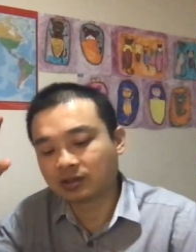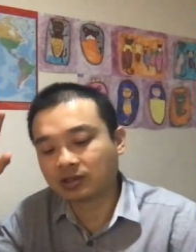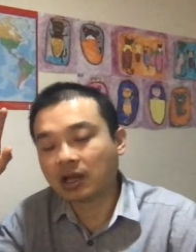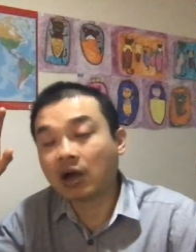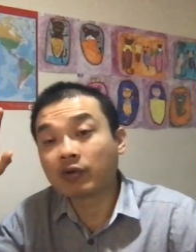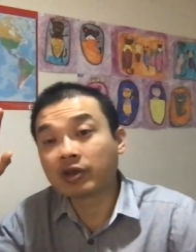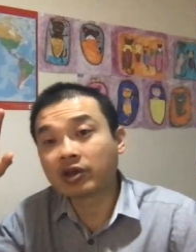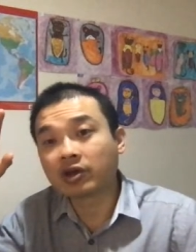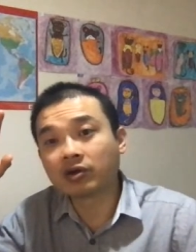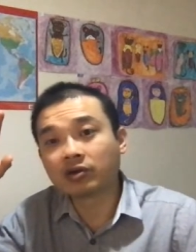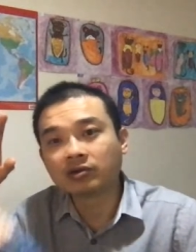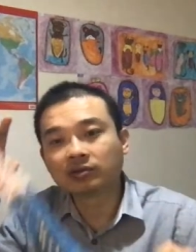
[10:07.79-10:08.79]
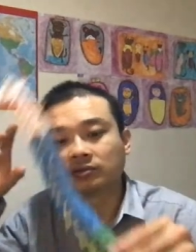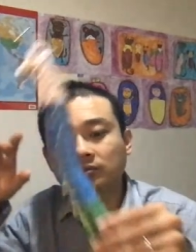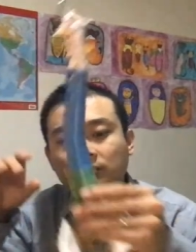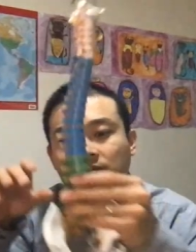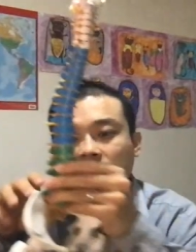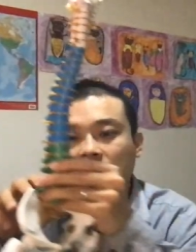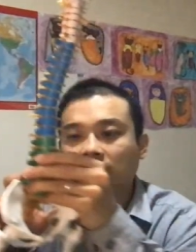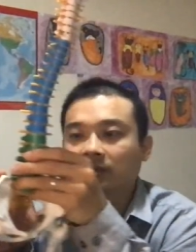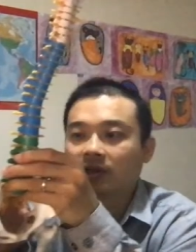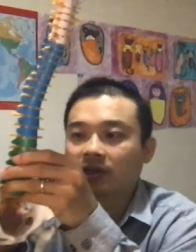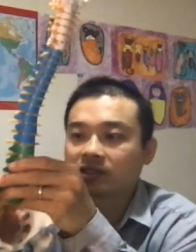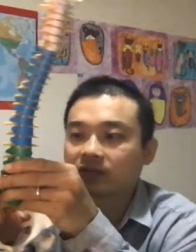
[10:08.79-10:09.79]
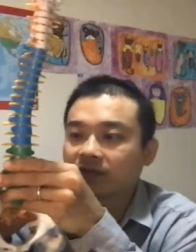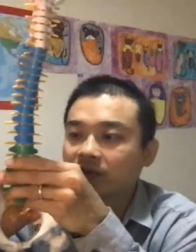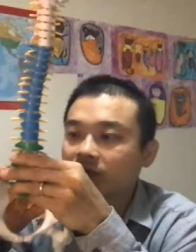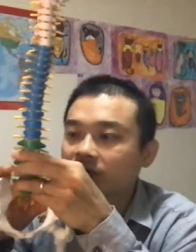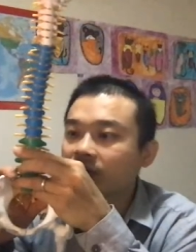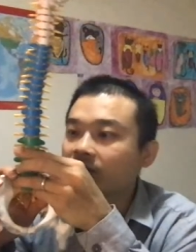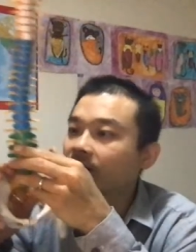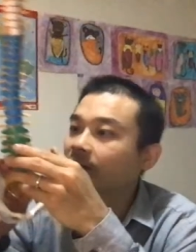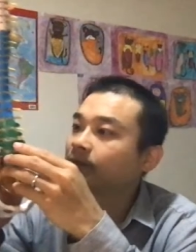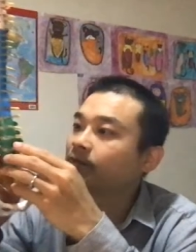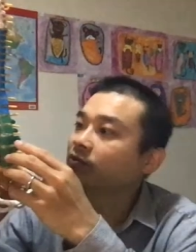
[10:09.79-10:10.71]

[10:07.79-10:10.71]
Now we know. Let's have a look in here.